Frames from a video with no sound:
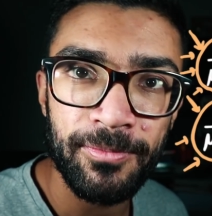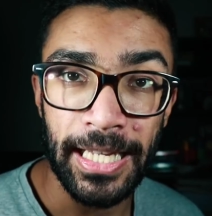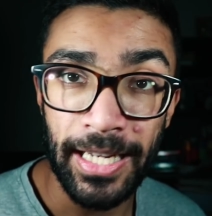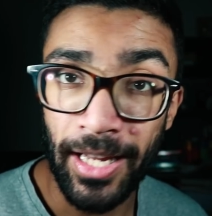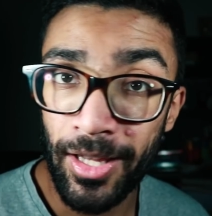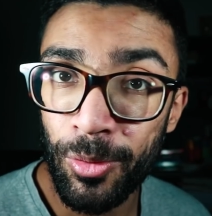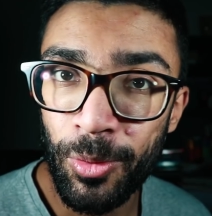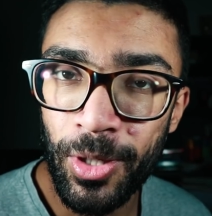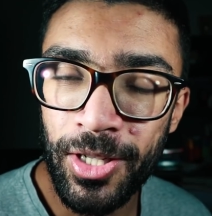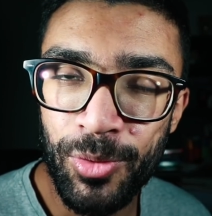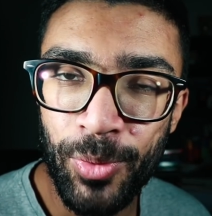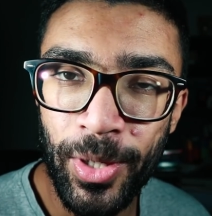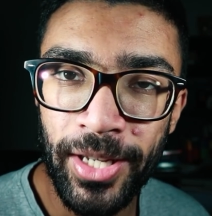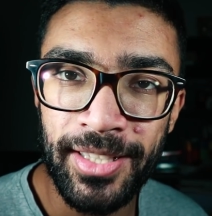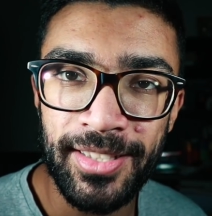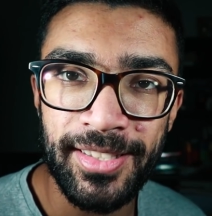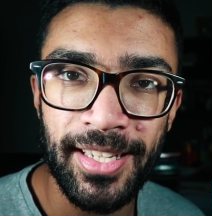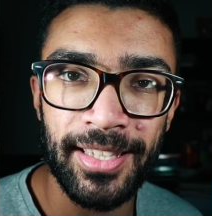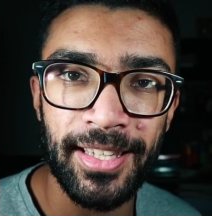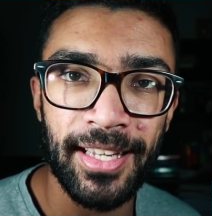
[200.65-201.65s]
In other words, we
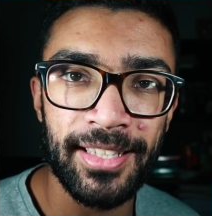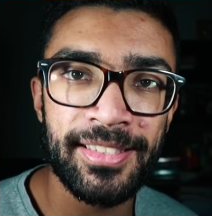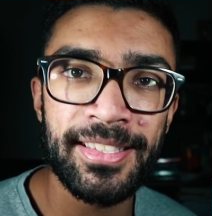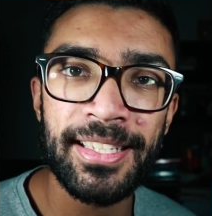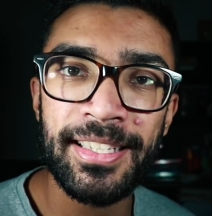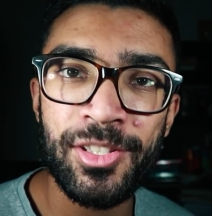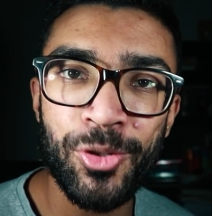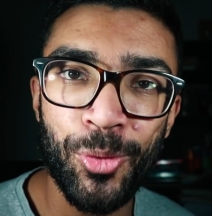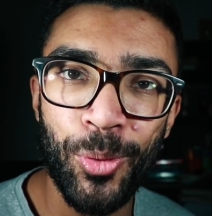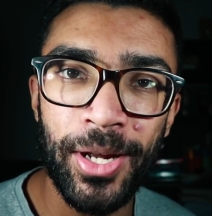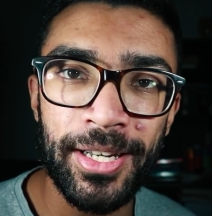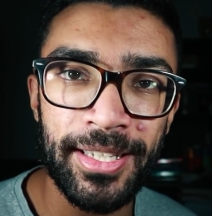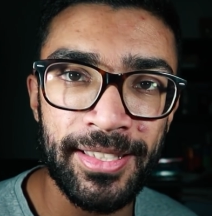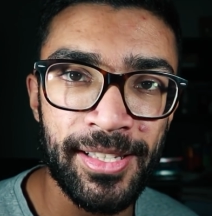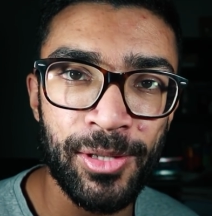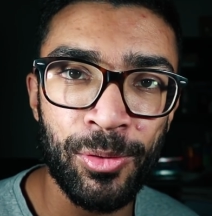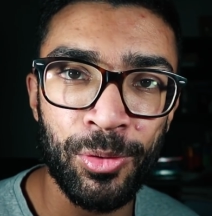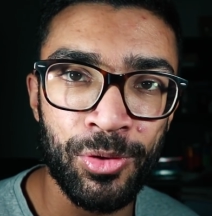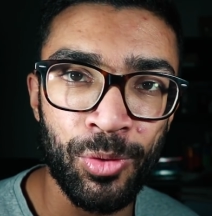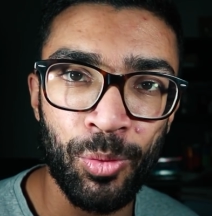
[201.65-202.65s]
can say that c squared
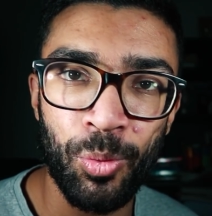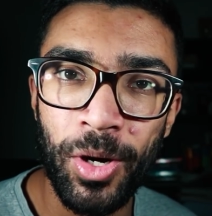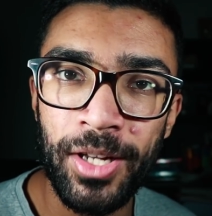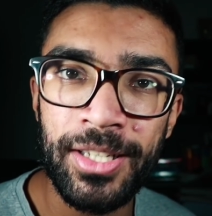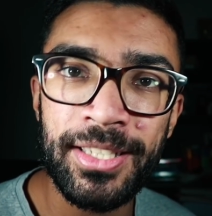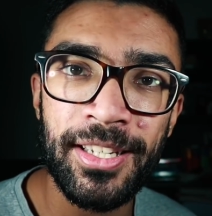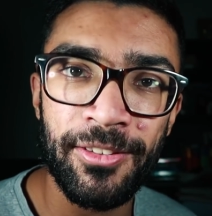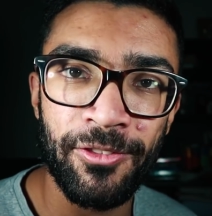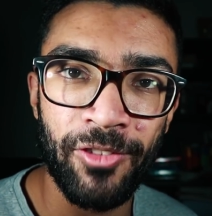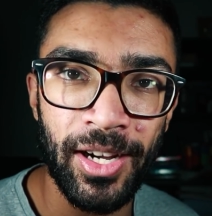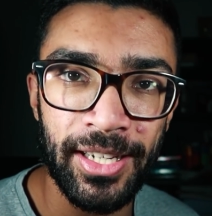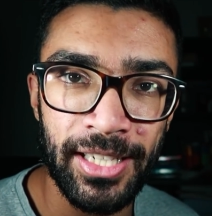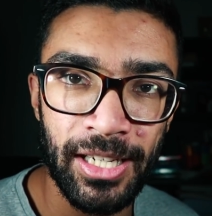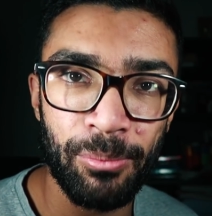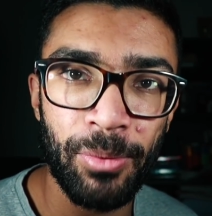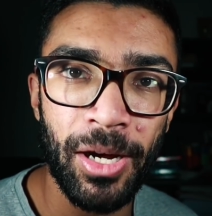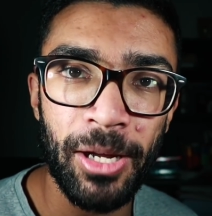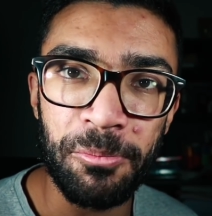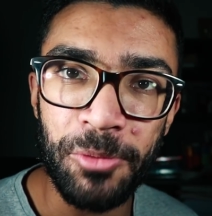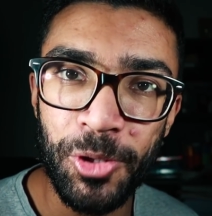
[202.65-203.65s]
is equal to 1
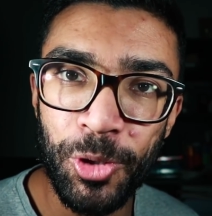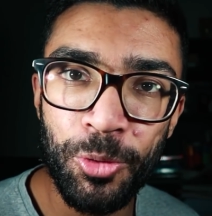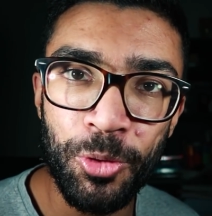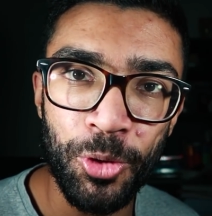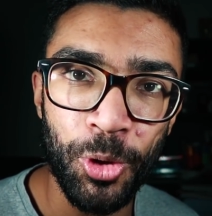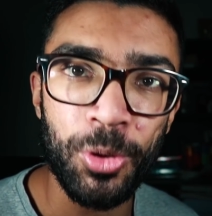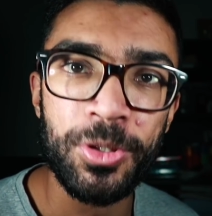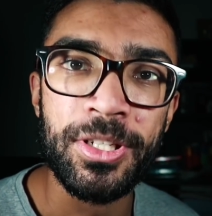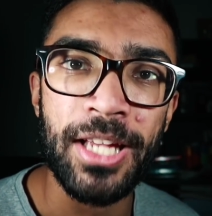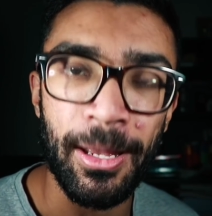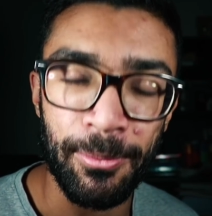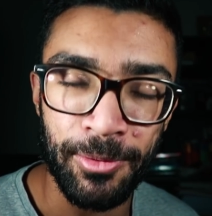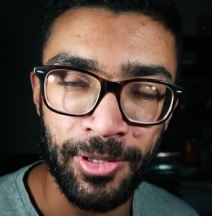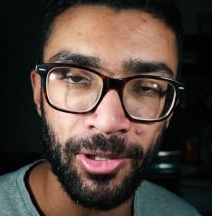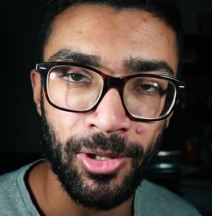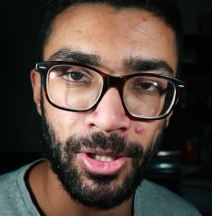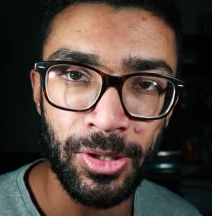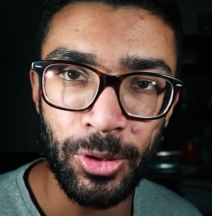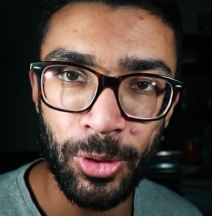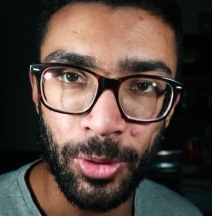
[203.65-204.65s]
divided by mu naught
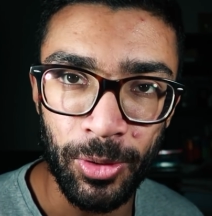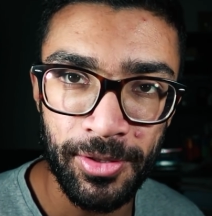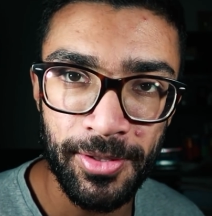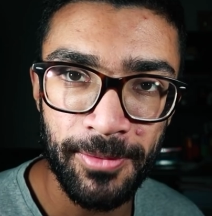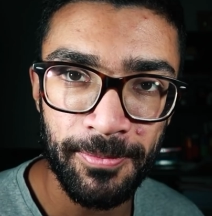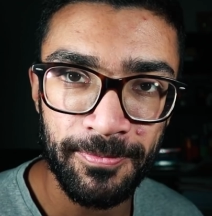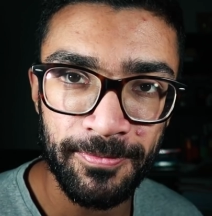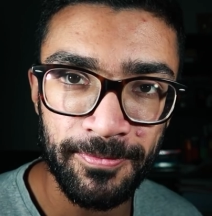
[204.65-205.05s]
epsilon naught.